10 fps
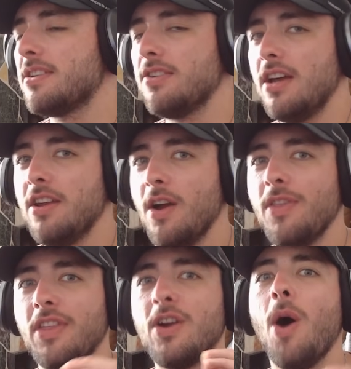because I know
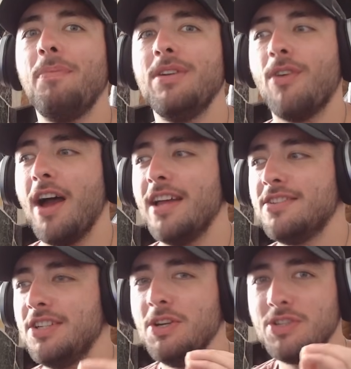that the copyright
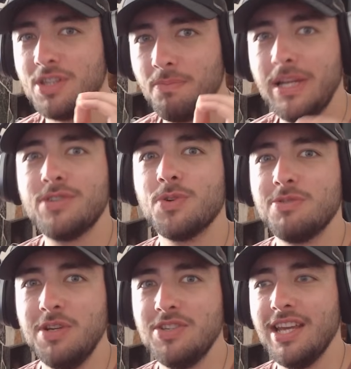to use the Beatles
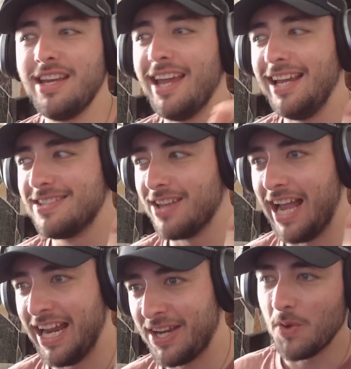music is
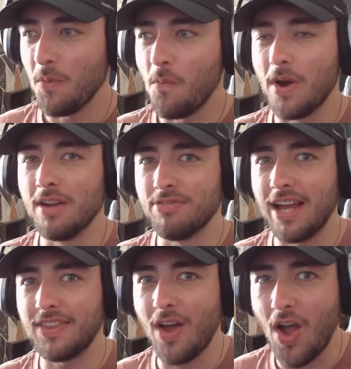like one of
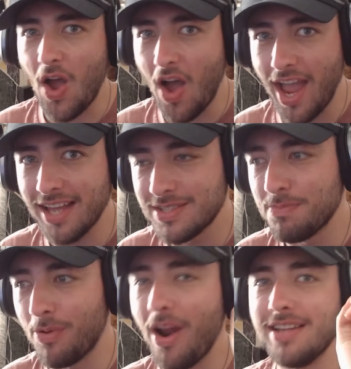like the
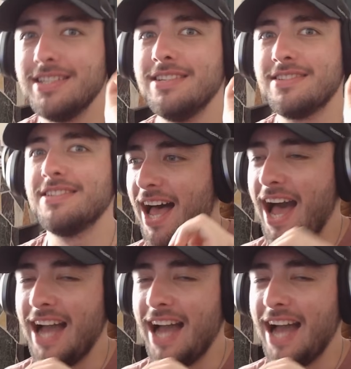highest prices.